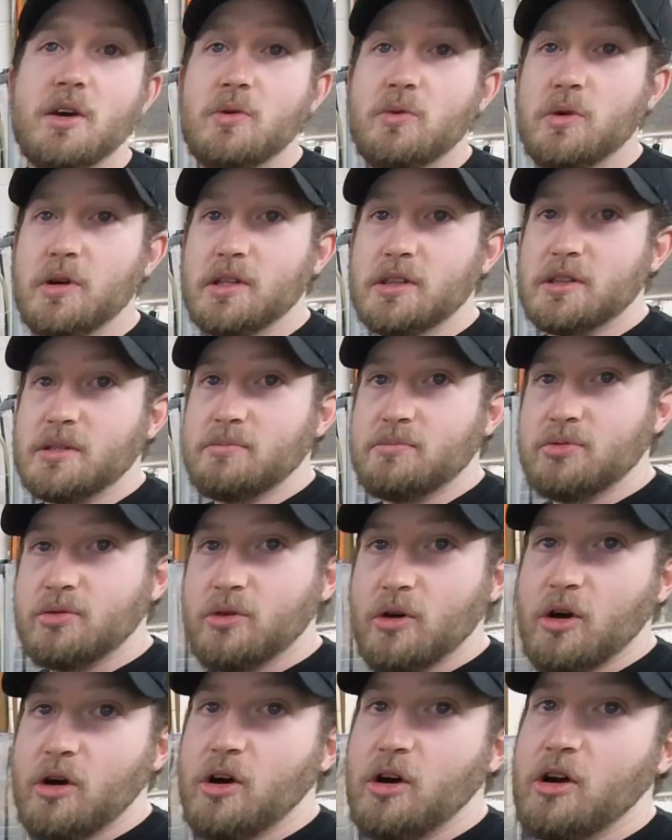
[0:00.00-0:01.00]
with the
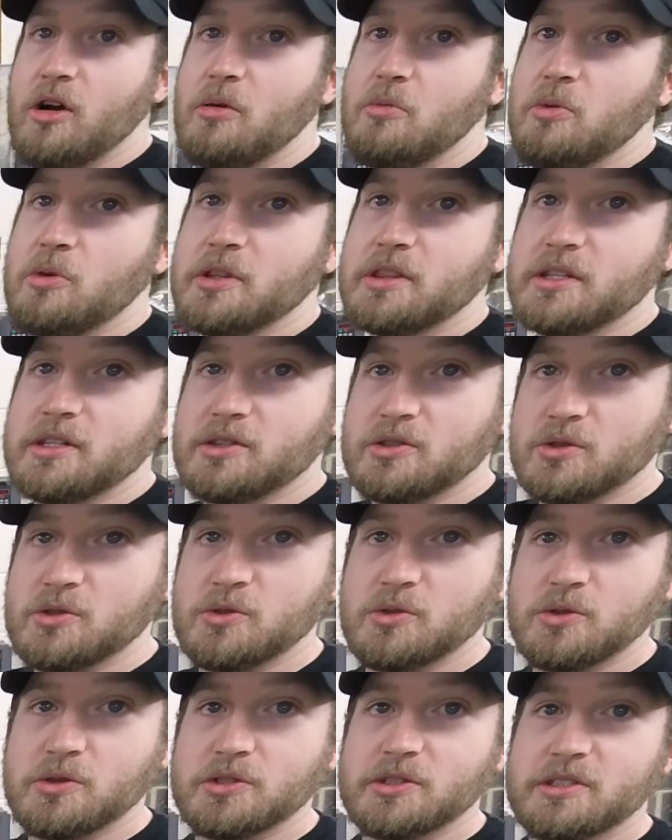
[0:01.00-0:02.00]
probe, with the
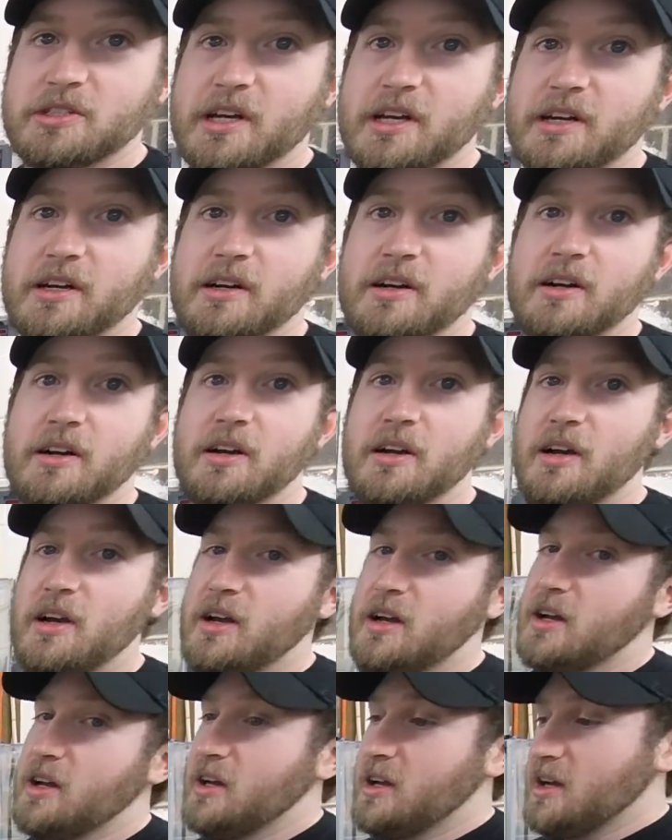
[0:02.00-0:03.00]
tool setter
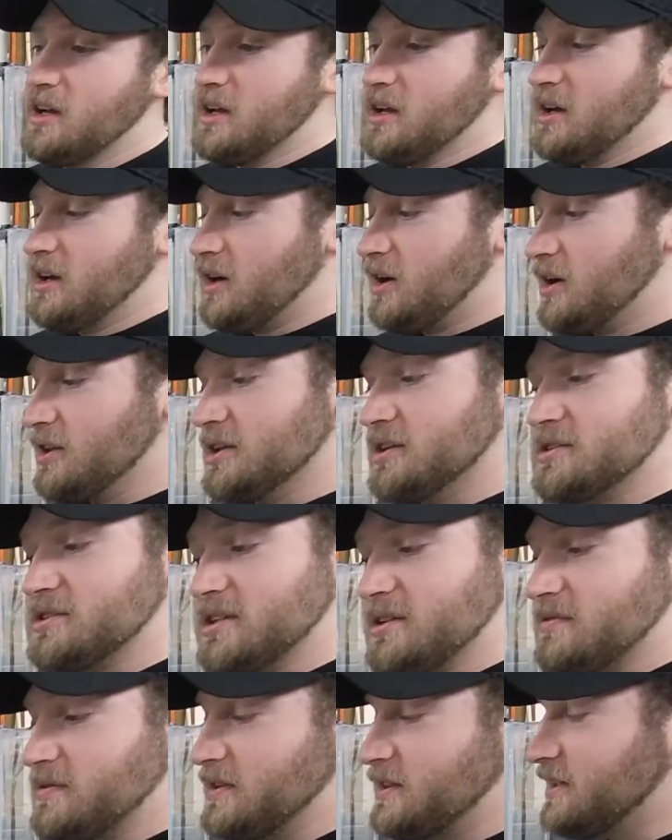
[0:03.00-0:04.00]
all those
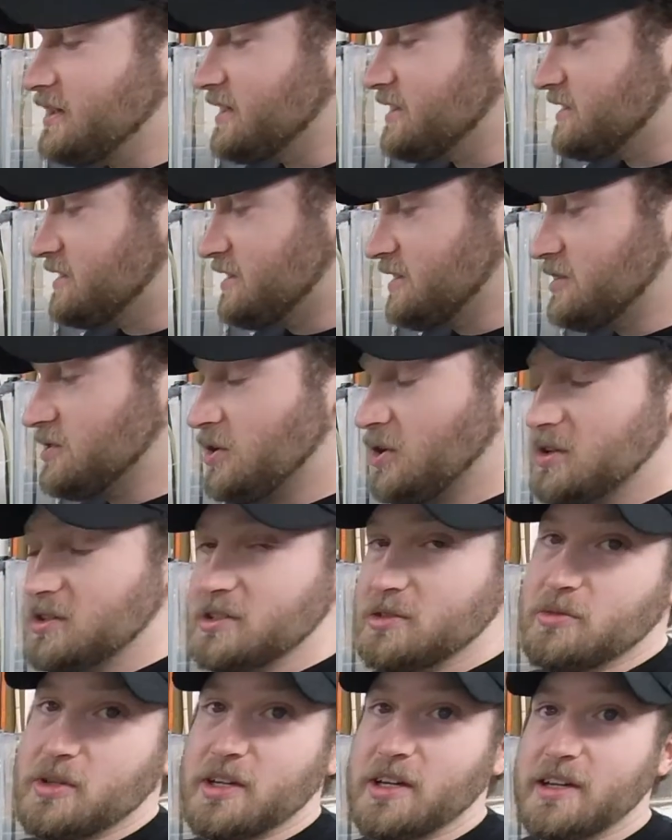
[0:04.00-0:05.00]
different things to talk
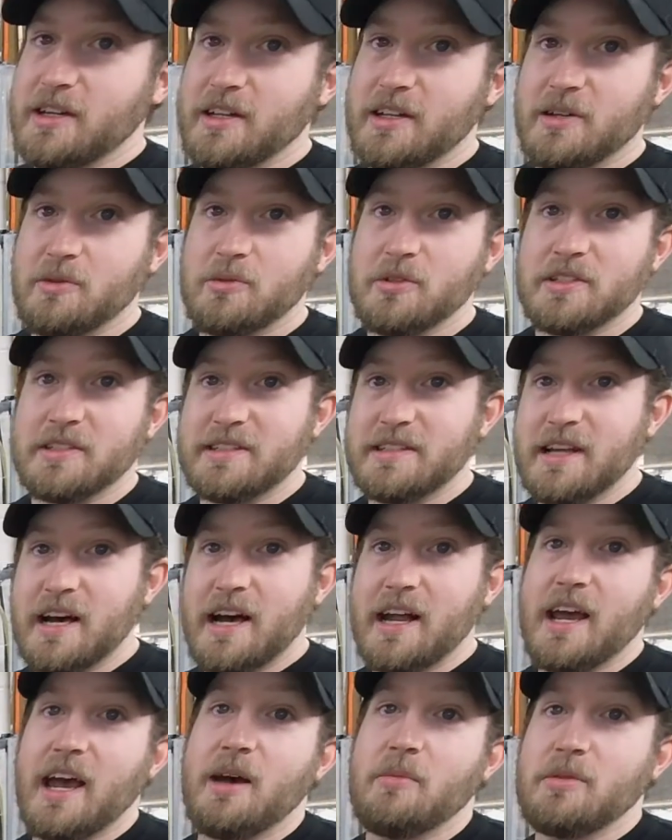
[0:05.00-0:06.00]
to one another was
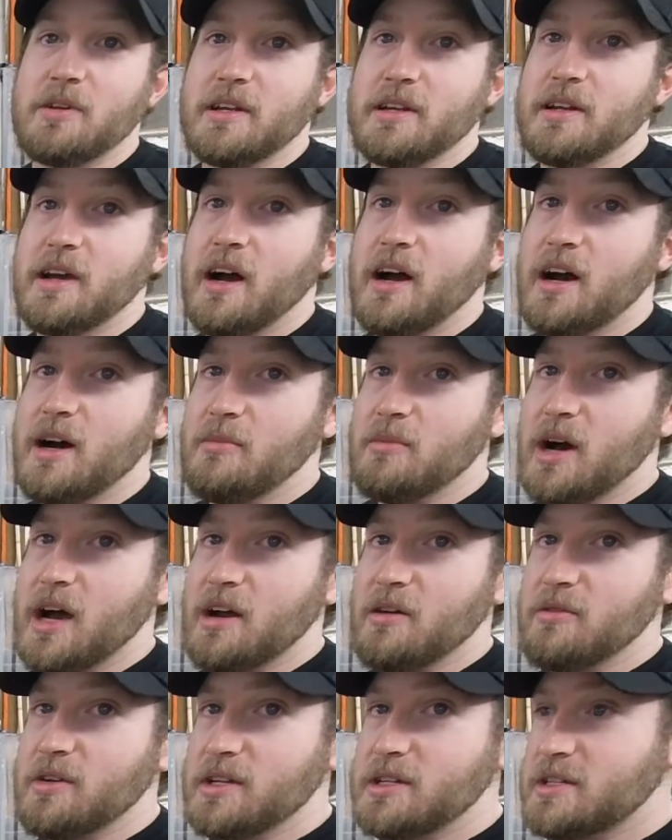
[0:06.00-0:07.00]
not happening. Um,
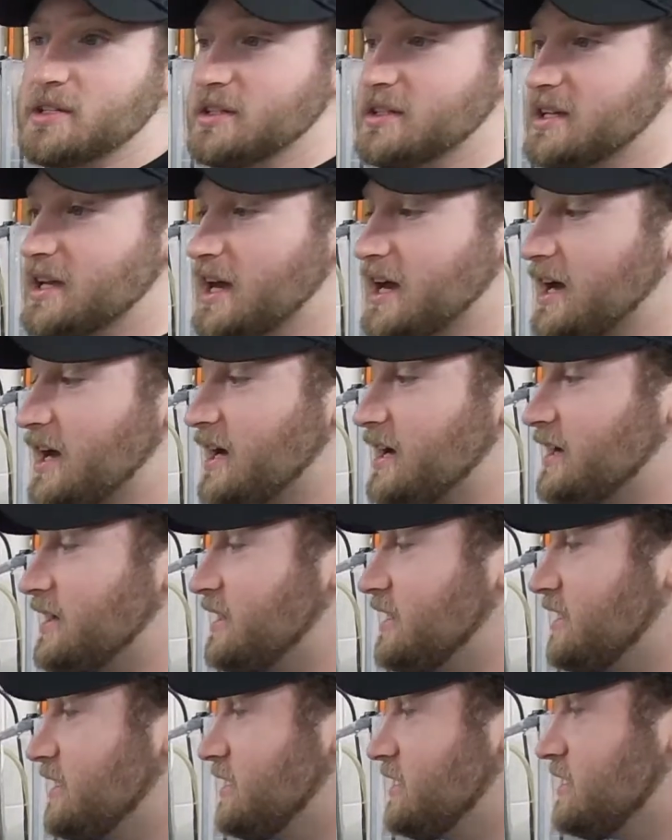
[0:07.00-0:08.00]
I originally
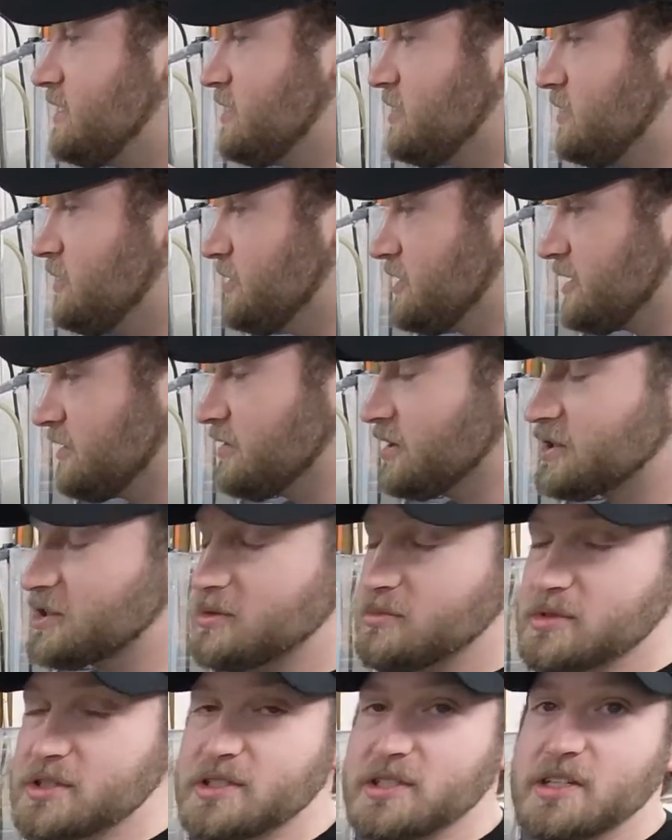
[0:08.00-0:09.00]
had on the
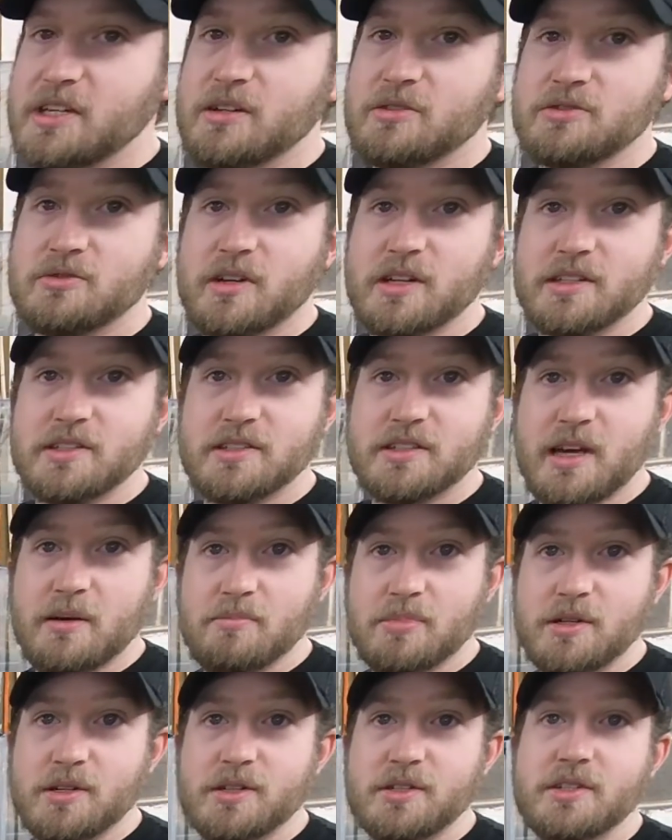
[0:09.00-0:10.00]
original machine I was running
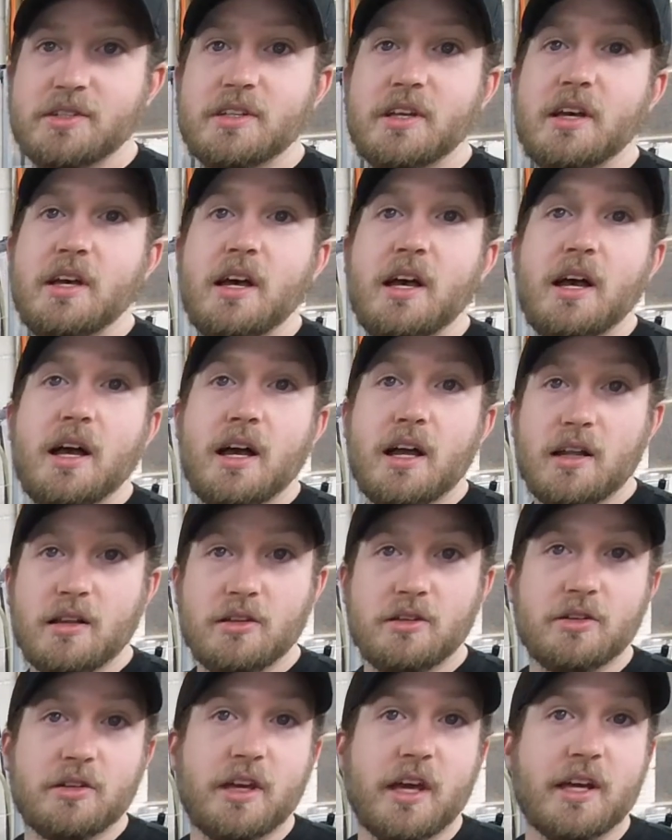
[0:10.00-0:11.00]
steppers and a
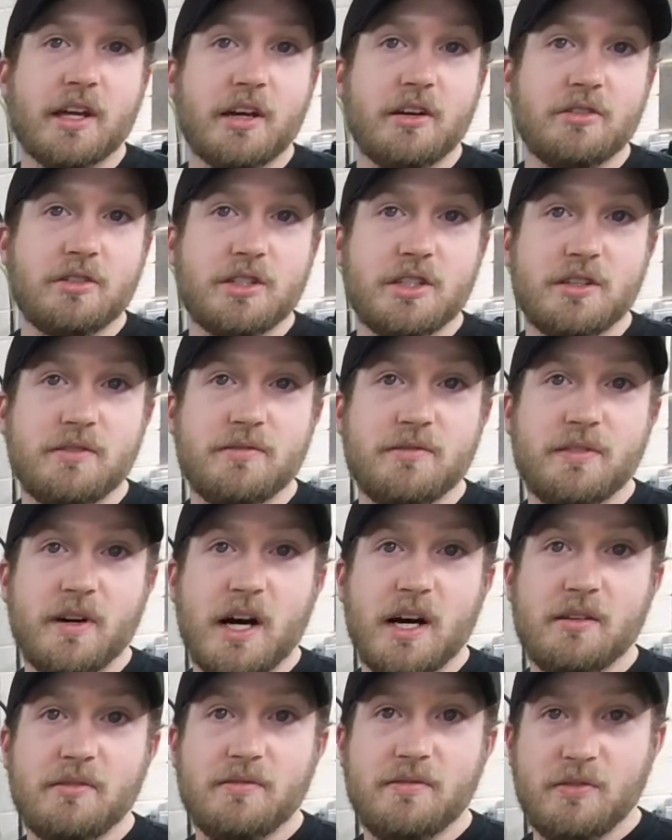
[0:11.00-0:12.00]
little Gecko
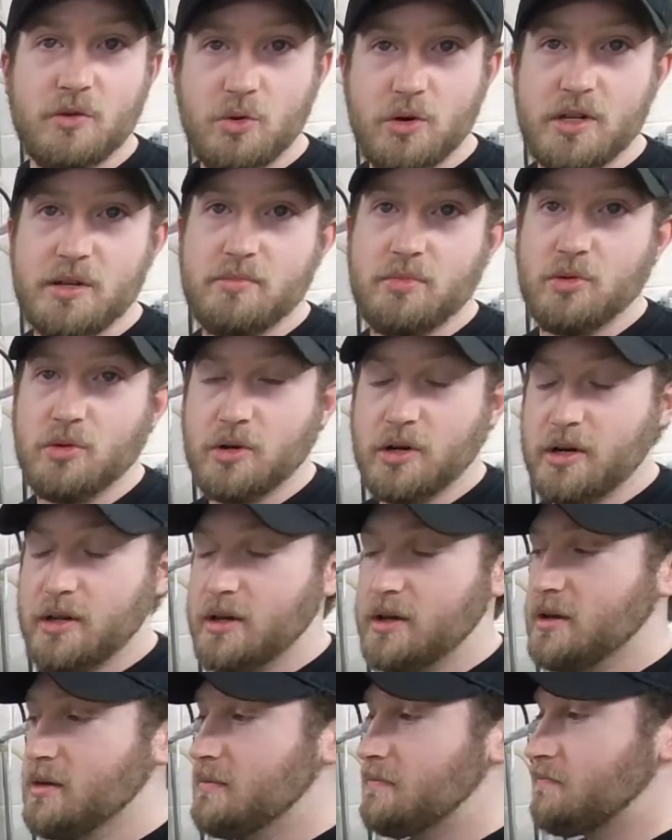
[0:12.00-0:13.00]
G540 board.
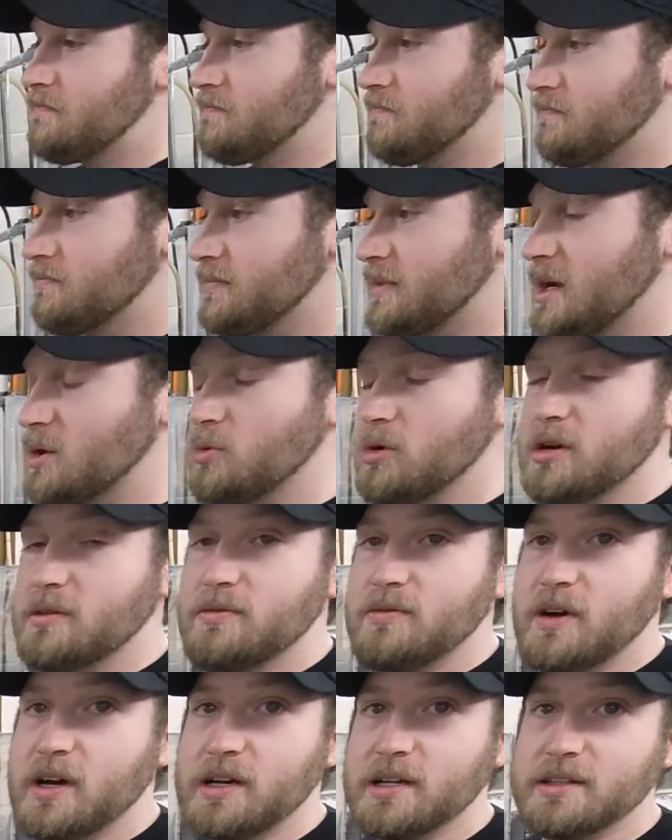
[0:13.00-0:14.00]
That worked
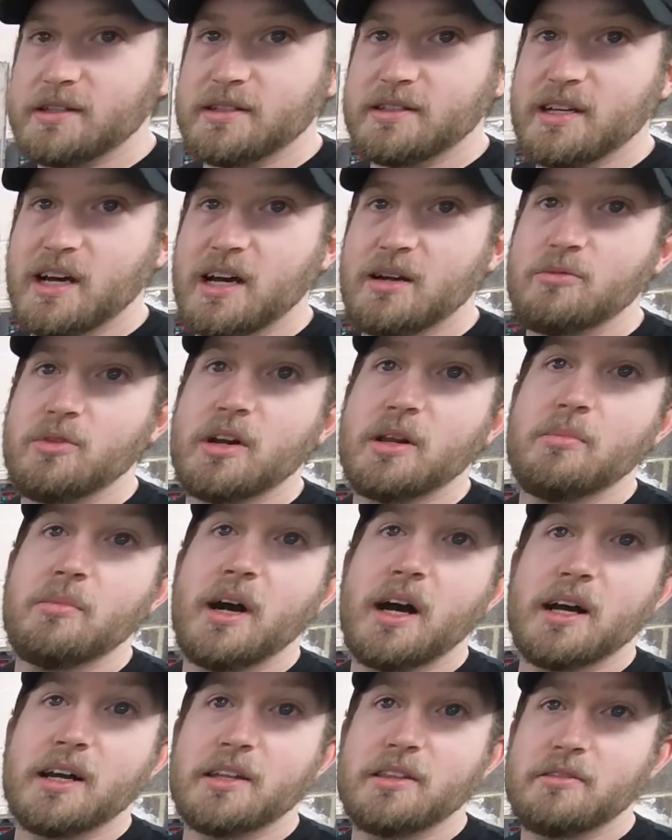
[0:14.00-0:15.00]
fine at the time, running
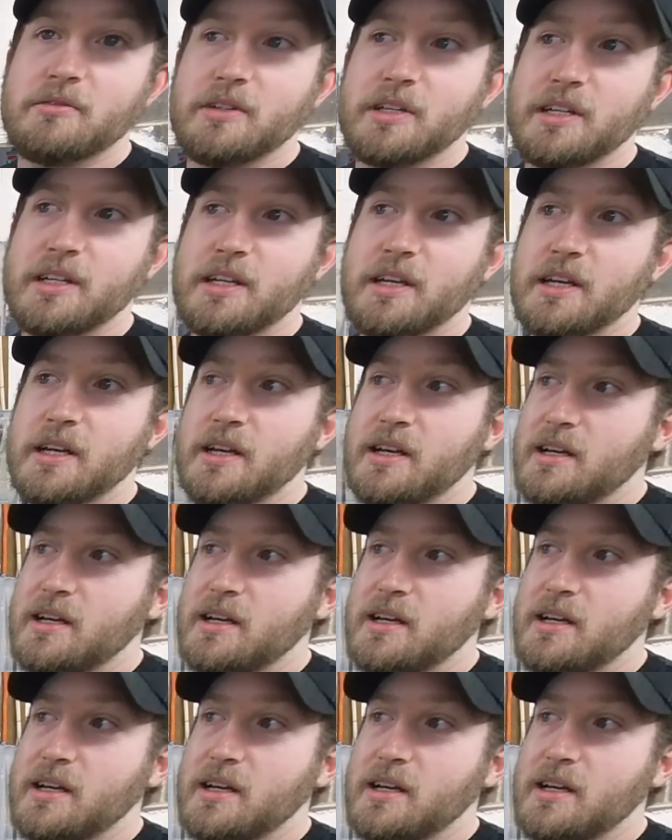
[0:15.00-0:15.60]
Mach 3,